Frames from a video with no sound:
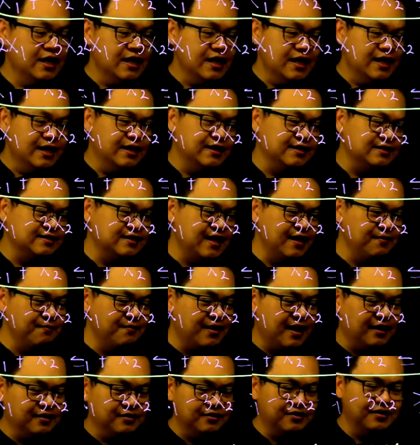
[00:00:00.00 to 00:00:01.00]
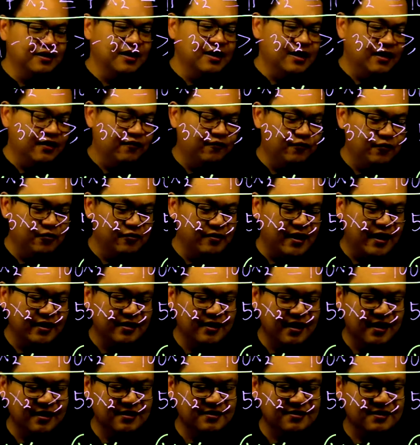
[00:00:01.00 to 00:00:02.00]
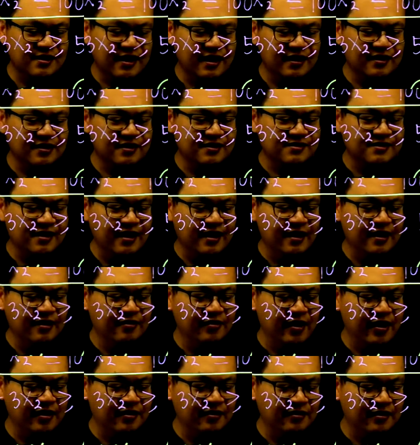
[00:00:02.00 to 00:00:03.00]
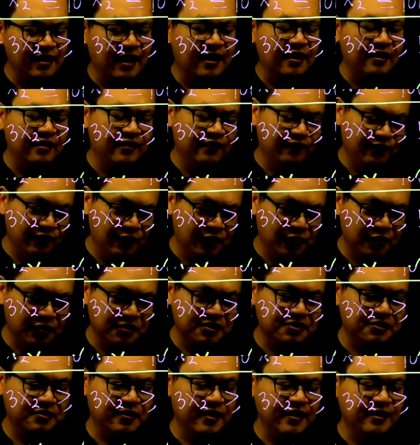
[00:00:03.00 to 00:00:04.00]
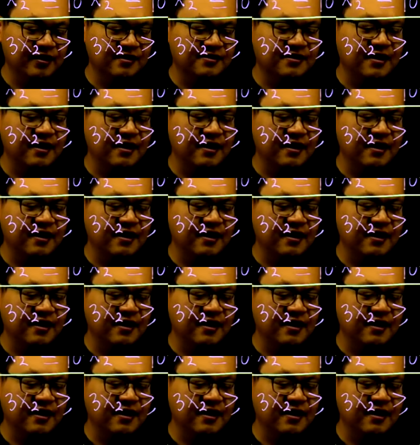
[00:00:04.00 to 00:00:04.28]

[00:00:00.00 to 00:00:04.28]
In the same manner, if your right-hand side is if your constraint is a